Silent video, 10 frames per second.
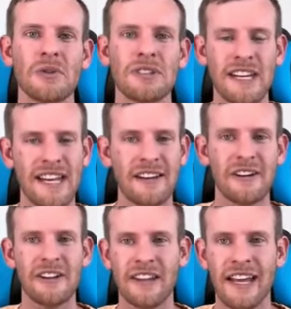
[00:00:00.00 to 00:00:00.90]
standard,
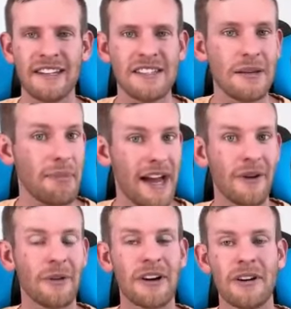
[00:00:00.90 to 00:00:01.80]
and that is the
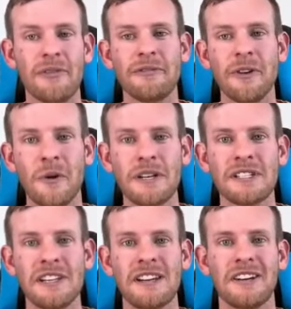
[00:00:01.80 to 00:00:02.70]
power of
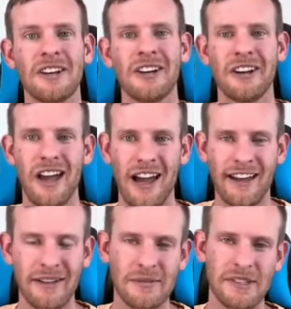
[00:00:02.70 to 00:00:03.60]
focusing on
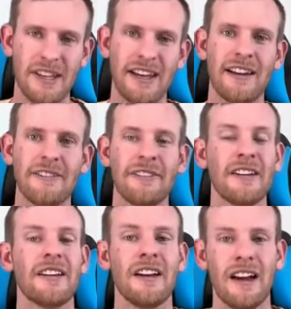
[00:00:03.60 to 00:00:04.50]
items that have
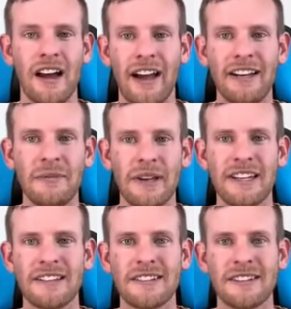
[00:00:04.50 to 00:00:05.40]
high
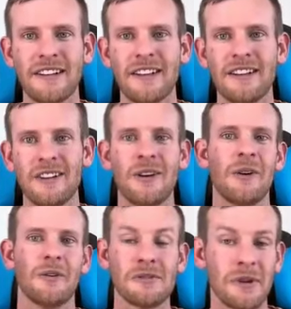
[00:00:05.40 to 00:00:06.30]
demand,
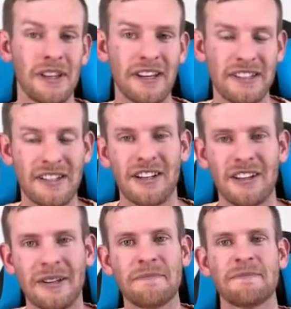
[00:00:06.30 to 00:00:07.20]
or as we like to call
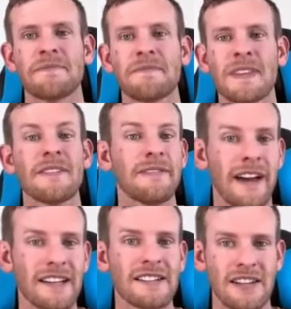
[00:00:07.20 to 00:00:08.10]
it,
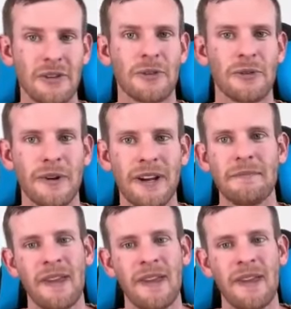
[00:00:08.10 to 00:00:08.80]
fast sell-through rate.